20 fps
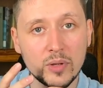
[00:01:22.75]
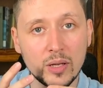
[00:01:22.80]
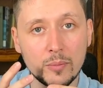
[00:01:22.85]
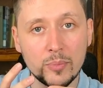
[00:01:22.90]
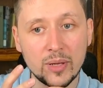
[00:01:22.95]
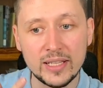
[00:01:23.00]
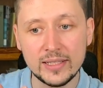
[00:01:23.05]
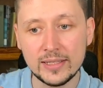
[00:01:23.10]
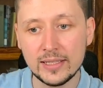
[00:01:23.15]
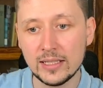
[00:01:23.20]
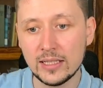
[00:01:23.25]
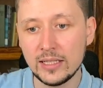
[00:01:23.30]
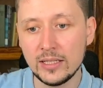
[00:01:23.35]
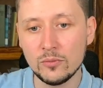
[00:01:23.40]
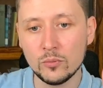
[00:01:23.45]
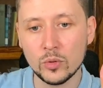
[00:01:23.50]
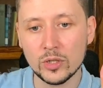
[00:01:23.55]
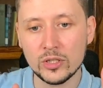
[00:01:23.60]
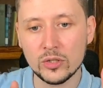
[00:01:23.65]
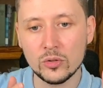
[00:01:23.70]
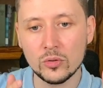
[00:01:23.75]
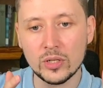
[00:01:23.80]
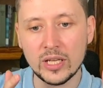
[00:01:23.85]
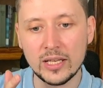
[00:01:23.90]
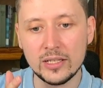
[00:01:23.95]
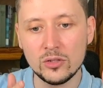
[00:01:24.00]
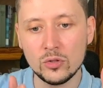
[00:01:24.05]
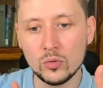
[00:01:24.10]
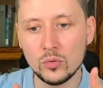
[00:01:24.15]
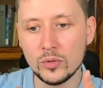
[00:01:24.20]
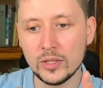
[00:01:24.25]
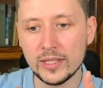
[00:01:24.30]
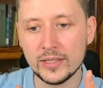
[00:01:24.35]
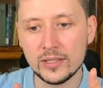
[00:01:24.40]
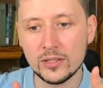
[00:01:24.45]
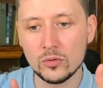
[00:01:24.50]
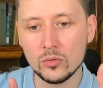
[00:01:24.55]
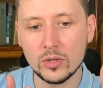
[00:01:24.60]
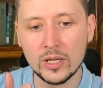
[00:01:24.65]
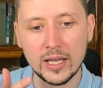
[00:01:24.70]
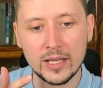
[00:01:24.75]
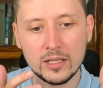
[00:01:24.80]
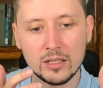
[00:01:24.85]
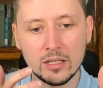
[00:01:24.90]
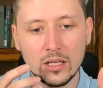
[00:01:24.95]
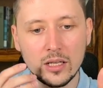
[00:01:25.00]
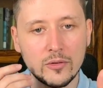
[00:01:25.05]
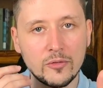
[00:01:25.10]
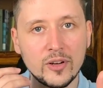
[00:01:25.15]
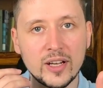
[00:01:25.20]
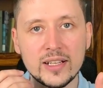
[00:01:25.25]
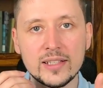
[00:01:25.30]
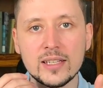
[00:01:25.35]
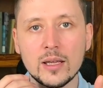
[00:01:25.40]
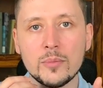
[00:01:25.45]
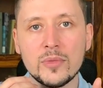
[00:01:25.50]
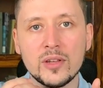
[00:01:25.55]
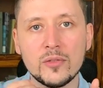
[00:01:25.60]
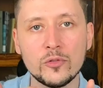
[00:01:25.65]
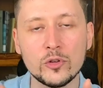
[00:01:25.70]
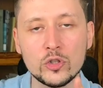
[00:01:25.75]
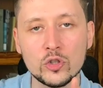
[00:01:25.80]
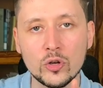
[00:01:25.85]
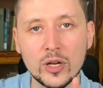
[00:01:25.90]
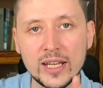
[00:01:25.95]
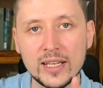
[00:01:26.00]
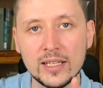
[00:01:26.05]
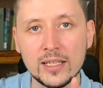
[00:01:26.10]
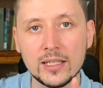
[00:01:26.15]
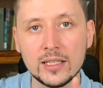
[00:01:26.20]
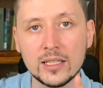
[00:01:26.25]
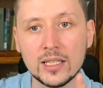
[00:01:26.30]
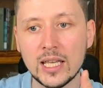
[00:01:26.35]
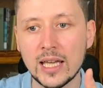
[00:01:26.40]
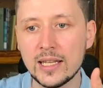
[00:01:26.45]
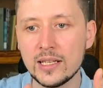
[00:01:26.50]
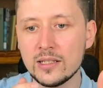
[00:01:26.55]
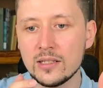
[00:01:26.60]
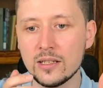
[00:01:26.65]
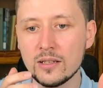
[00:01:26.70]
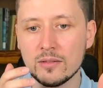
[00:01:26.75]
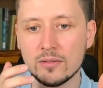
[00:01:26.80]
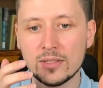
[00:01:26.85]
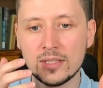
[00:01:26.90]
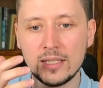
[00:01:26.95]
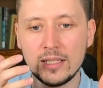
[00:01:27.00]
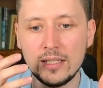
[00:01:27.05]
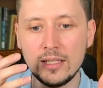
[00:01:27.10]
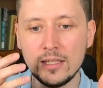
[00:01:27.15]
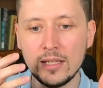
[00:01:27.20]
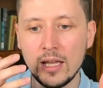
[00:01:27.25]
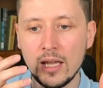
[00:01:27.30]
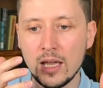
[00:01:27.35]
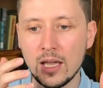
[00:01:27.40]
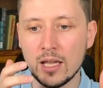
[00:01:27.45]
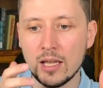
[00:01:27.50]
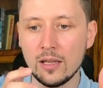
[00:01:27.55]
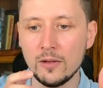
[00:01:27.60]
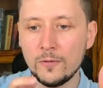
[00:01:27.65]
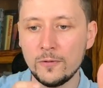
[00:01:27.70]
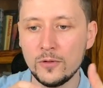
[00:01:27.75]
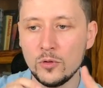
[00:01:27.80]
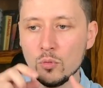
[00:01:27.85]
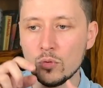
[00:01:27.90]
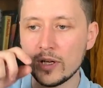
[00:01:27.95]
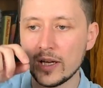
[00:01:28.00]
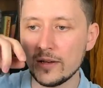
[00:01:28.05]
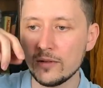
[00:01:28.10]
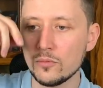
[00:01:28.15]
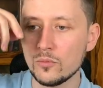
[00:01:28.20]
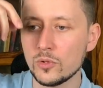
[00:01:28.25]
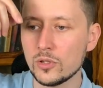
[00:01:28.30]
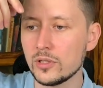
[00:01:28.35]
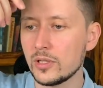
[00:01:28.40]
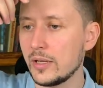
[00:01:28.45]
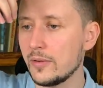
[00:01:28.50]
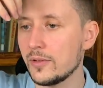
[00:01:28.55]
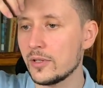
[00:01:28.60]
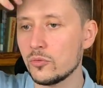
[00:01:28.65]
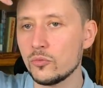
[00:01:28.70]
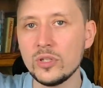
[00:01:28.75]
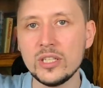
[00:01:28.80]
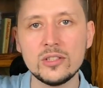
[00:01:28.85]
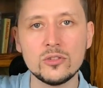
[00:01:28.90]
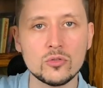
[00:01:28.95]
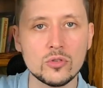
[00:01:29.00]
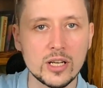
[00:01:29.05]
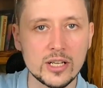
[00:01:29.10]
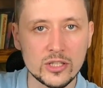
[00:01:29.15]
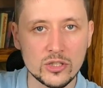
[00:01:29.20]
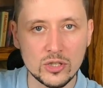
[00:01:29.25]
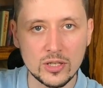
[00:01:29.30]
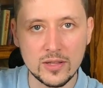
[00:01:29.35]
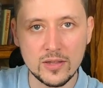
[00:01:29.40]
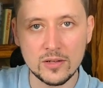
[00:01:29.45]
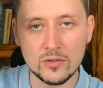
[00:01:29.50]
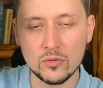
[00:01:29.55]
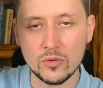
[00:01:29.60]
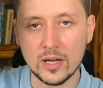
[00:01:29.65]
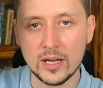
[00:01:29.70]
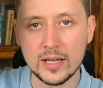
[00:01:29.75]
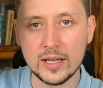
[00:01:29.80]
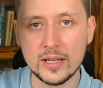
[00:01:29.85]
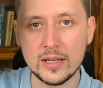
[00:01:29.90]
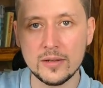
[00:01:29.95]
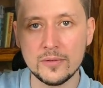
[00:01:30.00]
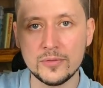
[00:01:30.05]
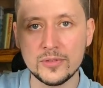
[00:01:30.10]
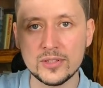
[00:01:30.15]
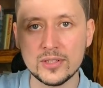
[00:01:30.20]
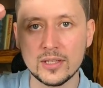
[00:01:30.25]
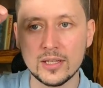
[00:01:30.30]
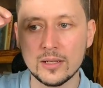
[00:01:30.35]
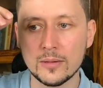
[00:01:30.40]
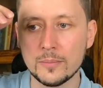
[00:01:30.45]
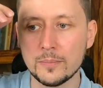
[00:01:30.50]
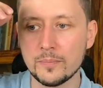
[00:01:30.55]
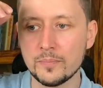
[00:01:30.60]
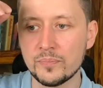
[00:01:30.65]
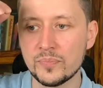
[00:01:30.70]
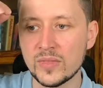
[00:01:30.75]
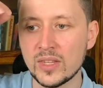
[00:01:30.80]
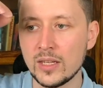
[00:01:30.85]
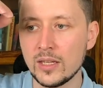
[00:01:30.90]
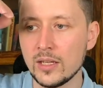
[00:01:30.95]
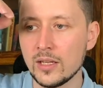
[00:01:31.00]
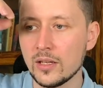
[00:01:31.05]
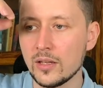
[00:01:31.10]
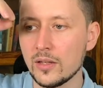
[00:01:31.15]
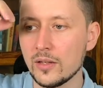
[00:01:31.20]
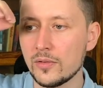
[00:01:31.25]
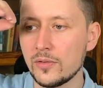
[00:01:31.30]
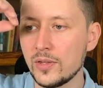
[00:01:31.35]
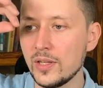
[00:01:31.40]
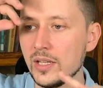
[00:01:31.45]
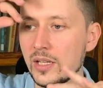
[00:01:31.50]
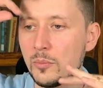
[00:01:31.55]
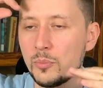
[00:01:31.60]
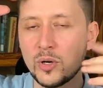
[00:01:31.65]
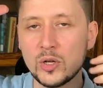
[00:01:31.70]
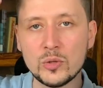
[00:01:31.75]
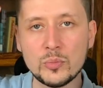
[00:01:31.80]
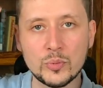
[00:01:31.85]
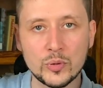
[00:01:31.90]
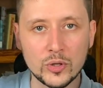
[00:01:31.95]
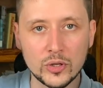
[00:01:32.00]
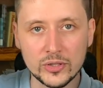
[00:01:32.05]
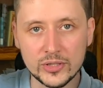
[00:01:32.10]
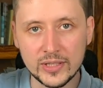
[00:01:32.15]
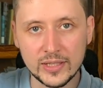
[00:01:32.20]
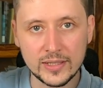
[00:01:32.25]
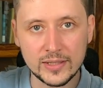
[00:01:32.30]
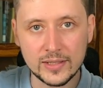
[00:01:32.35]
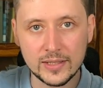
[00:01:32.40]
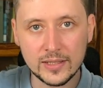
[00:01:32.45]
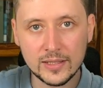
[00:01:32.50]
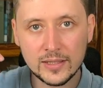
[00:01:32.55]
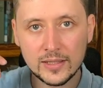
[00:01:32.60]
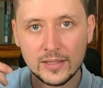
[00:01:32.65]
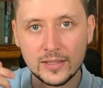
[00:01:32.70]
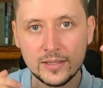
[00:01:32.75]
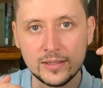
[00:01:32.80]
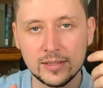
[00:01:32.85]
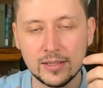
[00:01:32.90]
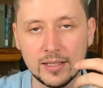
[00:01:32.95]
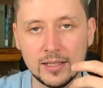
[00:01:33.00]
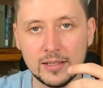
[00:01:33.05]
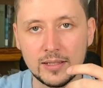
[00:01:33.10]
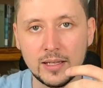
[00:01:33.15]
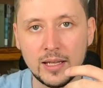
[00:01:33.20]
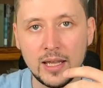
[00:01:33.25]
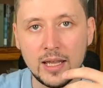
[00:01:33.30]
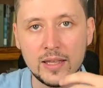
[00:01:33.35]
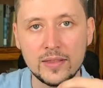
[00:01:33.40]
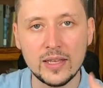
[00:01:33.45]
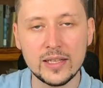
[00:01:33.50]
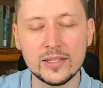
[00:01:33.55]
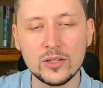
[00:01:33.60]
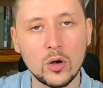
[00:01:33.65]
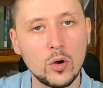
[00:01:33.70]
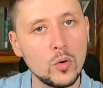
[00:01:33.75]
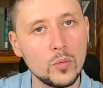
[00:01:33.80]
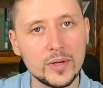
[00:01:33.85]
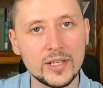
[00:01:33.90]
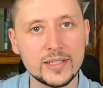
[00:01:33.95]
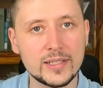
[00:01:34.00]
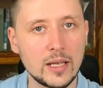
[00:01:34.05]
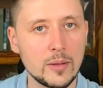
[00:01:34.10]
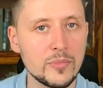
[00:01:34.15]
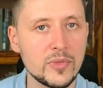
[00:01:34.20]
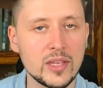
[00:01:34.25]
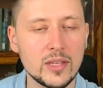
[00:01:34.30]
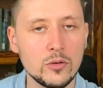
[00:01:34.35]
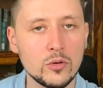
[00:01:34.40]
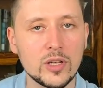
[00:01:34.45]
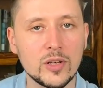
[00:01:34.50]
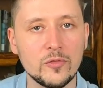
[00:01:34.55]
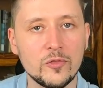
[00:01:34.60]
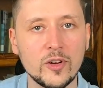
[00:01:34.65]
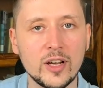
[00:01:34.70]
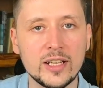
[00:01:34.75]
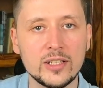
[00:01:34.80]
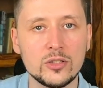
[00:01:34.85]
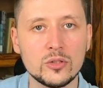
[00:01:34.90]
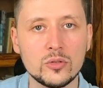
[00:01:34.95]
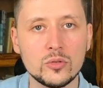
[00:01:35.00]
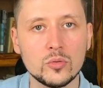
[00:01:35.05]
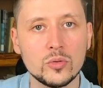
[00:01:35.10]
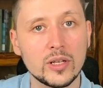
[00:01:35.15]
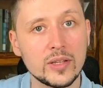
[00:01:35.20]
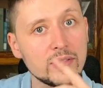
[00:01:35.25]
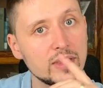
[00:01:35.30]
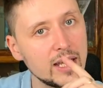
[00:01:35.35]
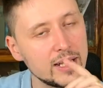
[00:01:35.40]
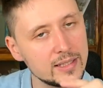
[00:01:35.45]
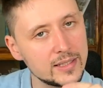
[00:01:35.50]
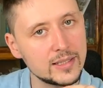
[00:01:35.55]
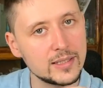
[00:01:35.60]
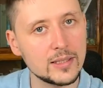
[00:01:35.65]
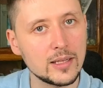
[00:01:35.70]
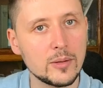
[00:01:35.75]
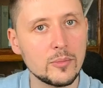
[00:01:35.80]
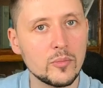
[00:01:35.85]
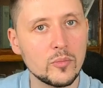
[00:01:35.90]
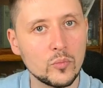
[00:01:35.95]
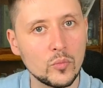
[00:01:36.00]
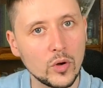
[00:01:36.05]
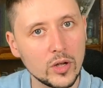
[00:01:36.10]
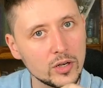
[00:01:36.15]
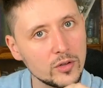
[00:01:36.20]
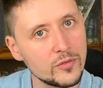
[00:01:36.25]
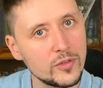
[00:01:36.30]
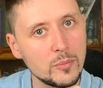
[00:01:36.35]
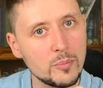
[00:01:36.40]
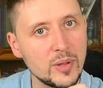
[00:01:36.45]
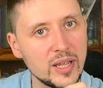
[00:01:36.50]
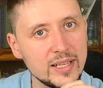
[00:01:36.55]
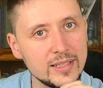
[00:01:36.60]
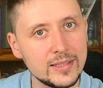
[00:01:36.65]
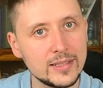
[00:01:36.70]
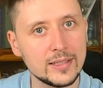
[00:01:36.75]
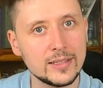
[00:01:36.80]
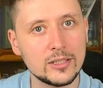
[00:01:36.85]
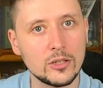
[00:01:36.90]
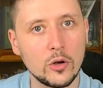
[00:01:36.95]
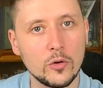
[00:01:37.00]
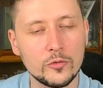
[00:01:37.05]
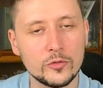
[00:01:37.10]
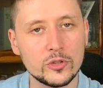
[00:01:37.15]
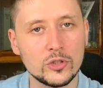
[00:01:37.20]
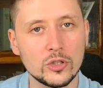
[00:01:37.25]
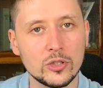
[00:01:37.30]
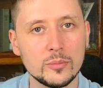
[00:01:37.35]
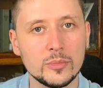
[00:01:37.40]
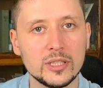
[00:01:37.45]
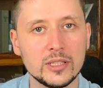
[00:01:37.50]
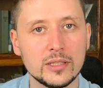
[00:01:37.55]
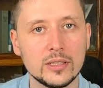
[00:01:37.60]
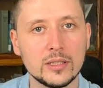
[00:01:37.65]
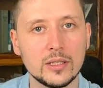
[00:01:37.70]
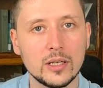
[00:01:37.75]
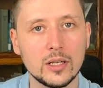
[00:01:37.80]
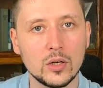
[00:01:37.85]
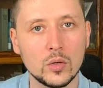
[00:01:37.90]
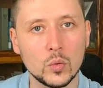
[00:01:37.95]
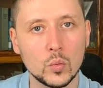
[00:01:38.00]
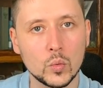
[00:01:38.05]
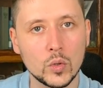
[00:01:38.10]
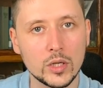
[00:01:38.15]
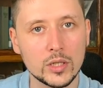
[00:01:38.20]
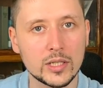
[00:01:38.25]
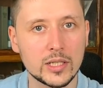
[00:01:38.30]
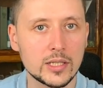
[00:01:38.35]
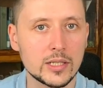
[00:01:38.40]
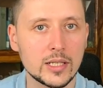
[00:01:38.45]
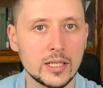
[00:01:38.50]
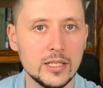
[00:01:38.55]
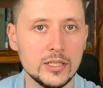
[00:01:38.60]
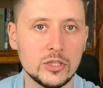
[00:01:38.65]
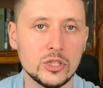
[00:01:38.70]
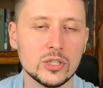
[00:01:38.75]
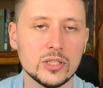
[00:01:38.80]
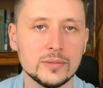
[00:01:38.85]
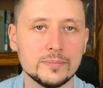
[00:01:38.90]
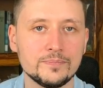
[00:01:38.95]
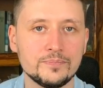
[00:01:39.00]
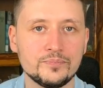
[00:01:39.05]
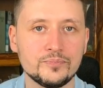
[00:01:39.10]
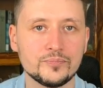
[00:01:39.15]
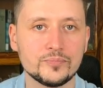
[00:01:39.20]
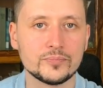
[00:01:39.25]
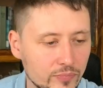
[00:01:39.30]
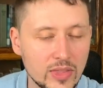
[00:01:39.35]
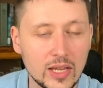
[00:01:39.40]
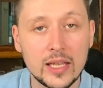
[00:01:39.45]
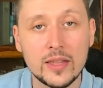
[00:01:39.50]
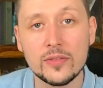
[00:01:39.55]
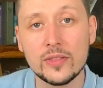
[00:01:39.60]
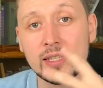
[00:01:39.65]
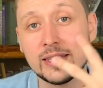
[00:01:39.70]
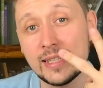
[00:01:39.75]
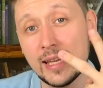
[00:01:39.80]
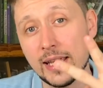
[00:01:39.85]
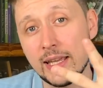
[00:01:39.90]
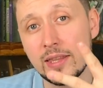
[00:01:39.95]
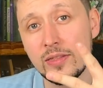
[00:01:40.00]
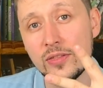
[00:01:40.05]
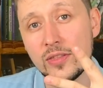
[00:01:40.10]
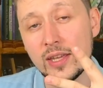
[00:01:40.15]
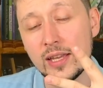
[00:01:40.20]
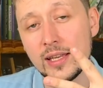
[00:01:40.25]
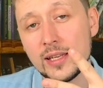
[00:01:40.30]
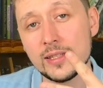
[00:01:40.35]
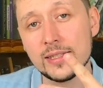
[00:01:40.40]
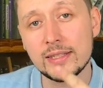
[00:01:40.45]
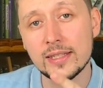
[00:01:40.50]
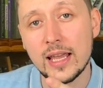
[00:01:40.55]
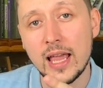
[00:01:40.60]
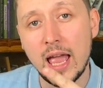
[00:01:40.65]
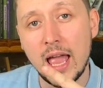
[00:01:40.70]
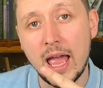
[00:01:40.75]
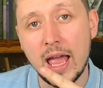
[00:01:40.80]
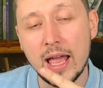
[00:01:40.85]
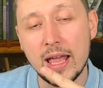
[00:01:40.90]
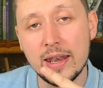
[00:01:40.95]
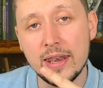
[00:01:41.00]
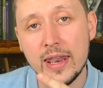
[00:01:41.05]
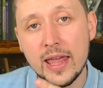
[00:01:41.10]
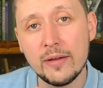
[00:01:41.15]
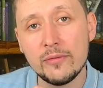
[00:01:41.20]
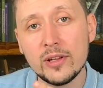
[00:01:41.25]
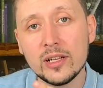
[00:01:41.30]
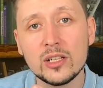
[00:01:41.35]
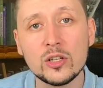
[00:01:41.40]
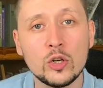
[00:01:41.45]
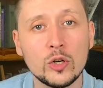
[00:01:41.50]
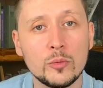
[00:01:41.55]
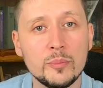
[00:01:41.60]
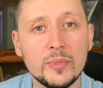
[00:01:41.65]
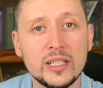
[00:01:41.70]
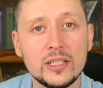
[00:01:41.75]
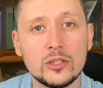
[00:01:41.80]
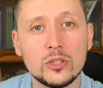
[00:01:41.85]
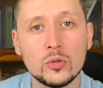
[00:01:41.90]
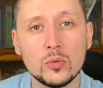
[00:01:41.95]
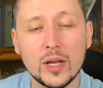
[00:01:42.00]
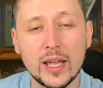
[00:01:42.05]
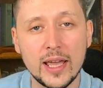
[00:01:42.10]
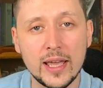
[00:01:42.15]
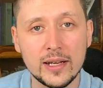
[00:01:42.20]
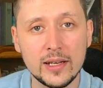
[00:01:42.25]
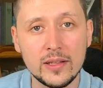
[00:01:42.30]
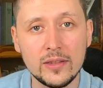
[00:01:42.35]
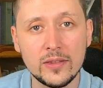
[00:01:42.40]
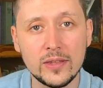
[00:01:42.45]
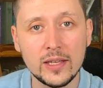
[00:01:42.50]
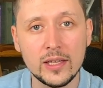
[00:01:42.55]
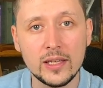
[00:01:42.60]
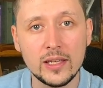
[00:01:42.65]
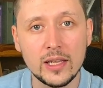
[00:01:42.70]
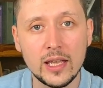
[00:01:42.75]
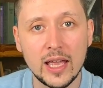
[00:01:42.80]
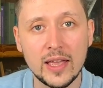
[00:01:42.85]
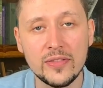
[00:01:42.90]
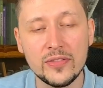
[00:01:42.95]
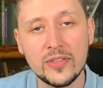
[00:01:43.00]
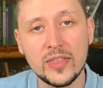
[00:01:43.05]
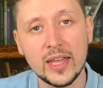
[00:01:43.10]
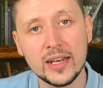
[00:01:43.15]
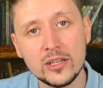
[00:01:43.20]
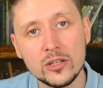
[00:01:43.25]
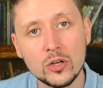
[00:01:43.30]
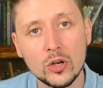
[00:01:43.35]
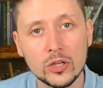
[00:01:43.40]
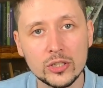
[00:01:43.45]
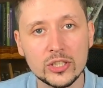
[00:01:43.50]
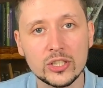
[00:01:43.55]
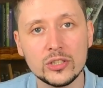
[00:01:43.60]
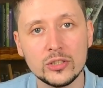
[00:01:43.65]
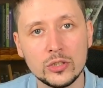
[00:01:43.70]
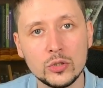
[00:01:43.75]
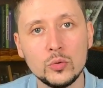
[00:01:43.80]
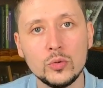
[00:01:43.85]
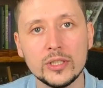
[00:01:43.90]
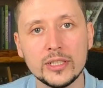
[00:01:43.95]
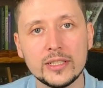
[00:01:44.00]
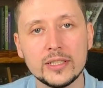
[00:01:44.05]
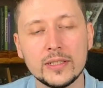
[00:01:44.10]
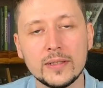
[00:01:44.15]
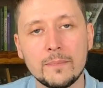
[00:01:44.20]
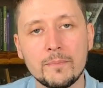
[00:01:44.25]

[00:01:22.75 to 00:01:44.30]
Basically what you can do is you can find something for training, can see if you can restructure the drives, think about processes, and there's always something you can find to do, and that's one of the bases of German work culture. The second thing is, never commit to anything and then not do it.